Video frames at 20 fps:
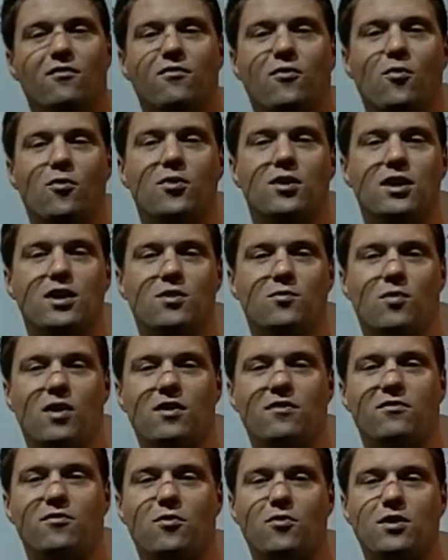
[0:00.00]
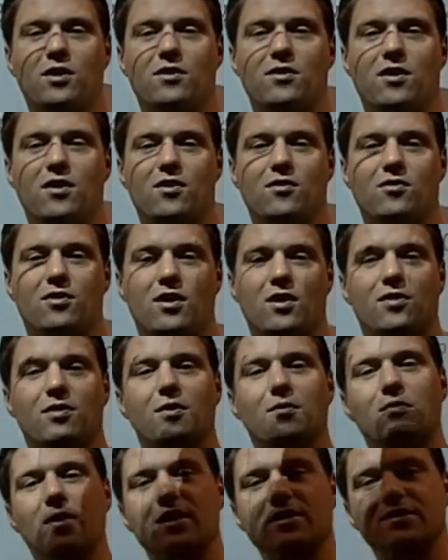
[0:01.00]
40 and 140, though,
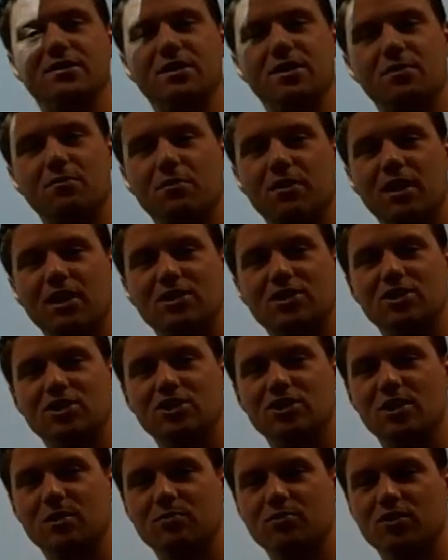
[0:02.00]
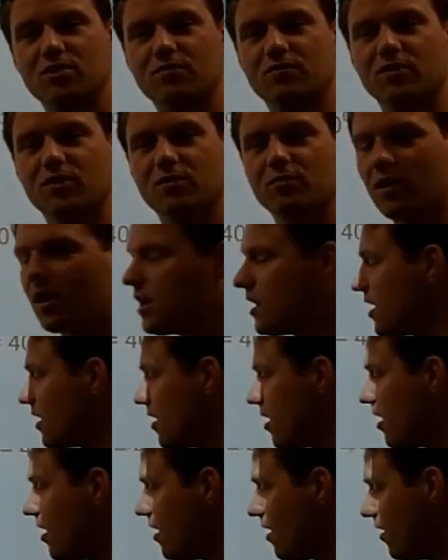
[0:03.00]
the rest of the relationship should fill right in.
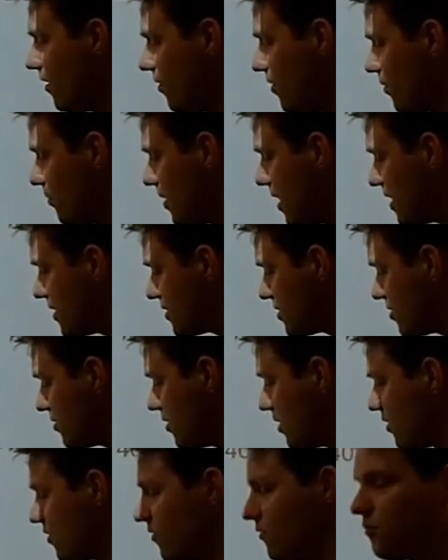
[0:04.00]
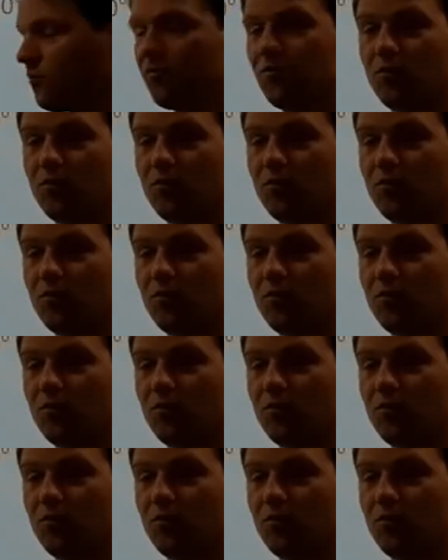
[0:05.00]
All the rest are either